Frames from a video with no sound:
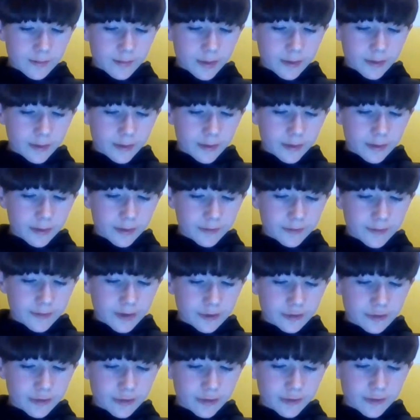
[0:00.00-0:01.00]
Put used
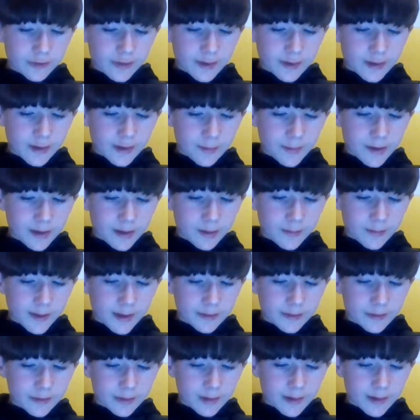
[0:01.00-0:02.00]
tissues in the bin
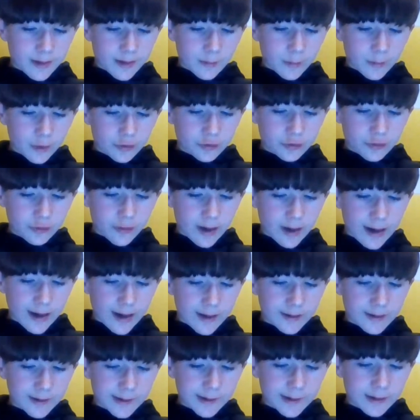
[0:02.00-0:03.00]
immediately and wash your
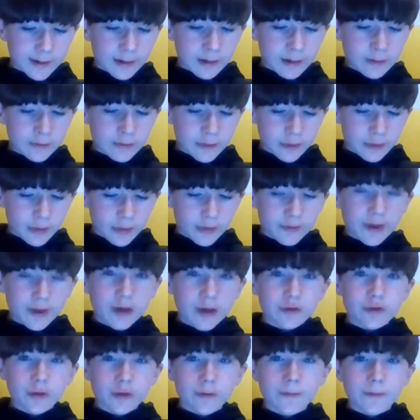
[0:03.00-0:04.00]
hands. Do not
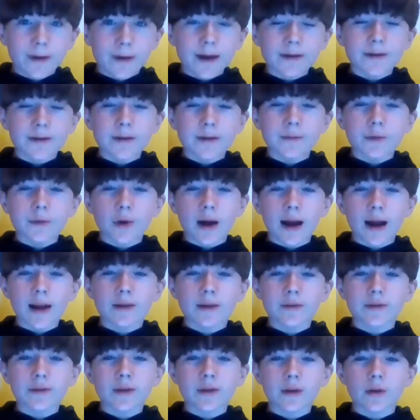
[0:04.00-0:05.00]
touch your face if your
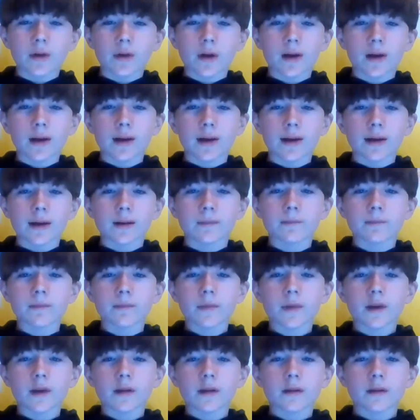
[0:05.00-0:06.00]
hands are not clean.
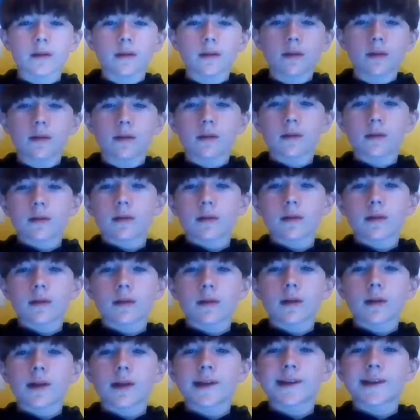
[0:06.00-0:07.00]

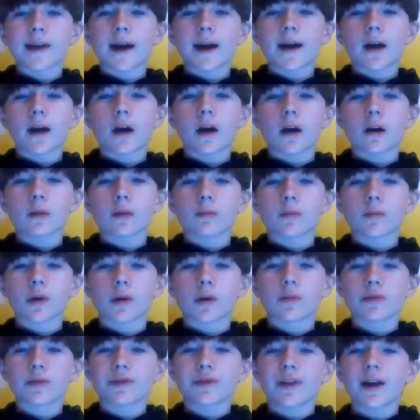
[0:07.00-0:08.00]
Stay home.
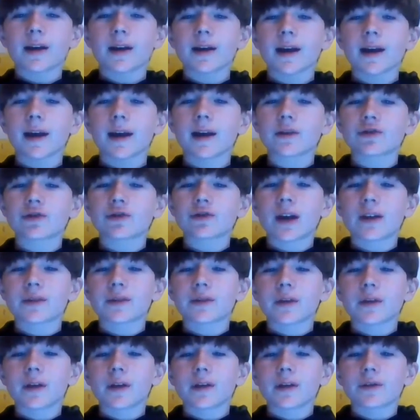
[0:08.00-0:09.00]
Protect the
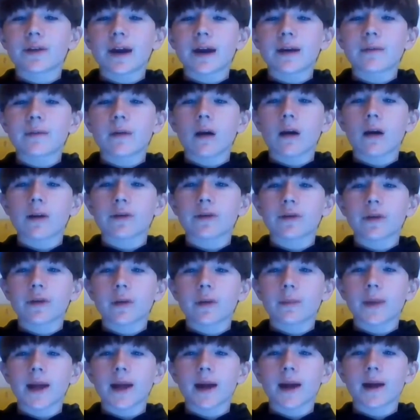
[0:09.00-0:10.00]
NHS. Save lives.
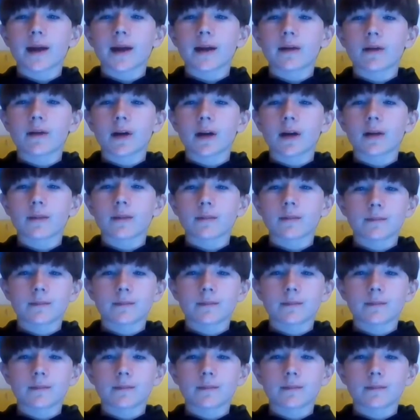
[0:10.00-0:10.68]
Be a hero.